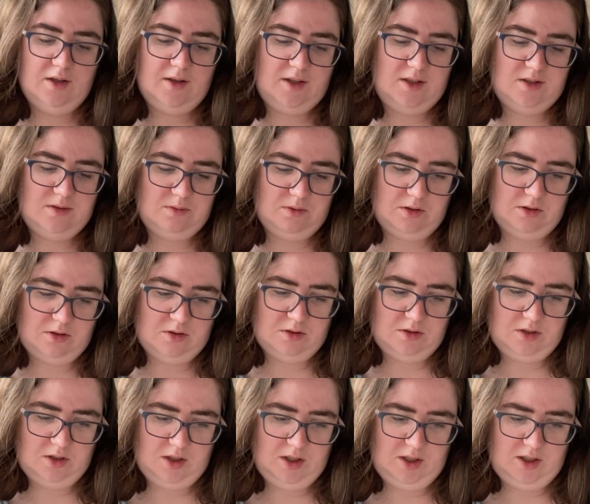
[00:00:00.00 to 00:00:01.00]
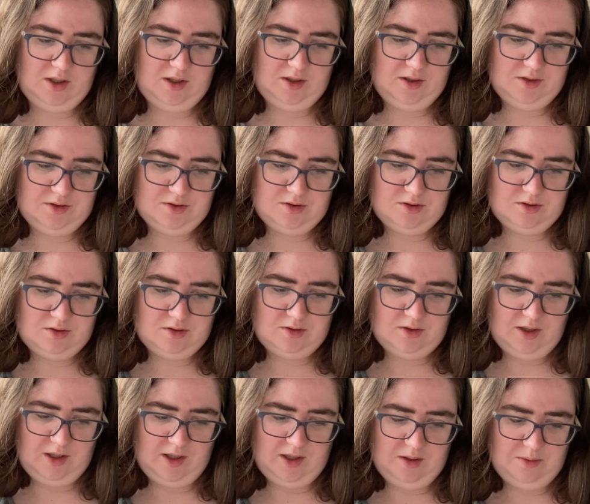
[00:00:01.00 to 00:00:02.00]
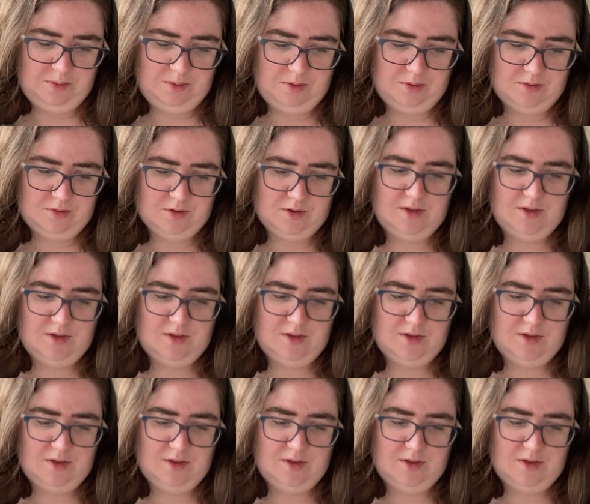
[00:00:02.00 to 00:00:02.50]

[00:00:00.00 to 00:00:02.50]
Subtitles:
This one is April